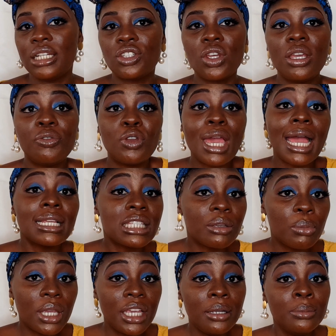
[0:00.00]
So if you ask
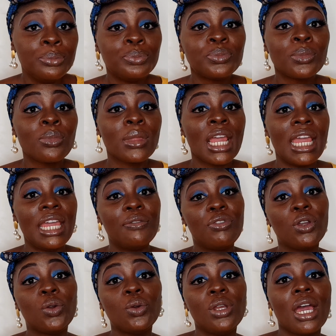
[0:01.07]
me if the
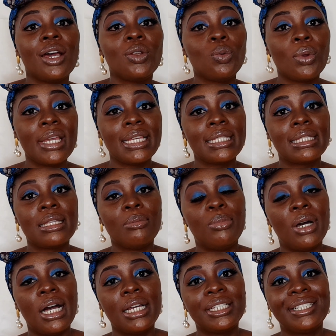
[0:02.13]
good outweighs the
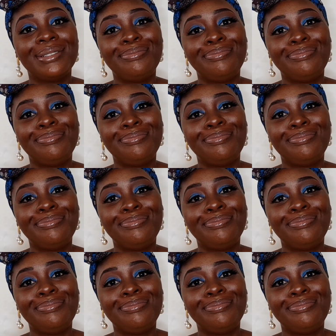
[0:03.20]
bad,